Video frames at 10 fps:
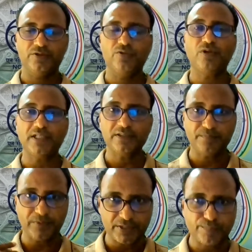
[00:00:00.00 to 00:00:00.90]
So what are the
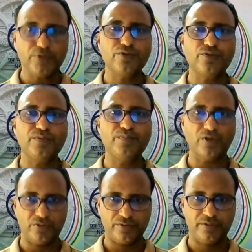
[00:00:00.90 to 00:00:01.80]
principles should be
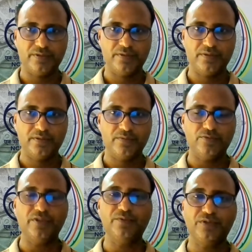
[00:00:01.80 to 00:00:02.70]
followed
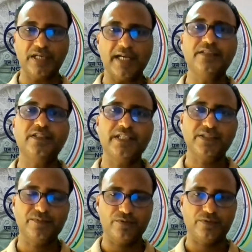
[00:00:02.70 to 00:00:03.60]
when we write the
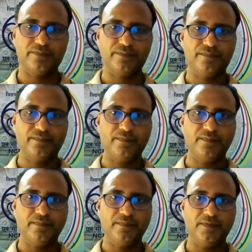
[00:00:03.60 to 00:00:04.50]
textbook?
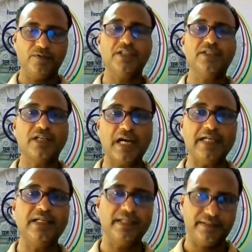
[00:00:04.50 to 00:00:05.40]
What are the
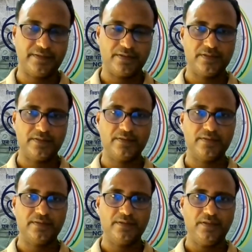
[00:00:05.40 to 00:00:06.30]
guidelines?
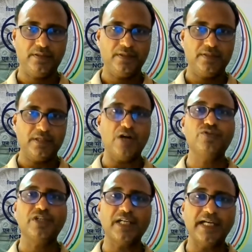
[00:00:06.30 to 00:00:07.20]
How
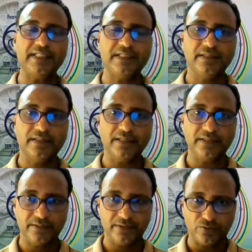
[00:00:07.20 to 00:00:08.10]
we can write
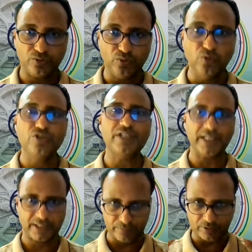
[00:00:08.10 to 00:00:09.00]
good
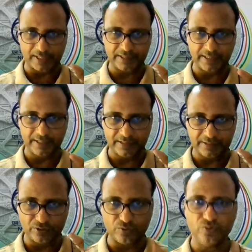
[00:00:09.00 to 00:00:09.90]
textbook? I say
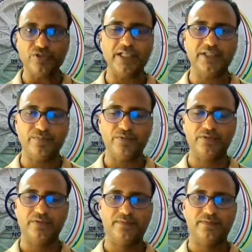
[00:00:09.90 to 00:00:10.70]
the good textbook.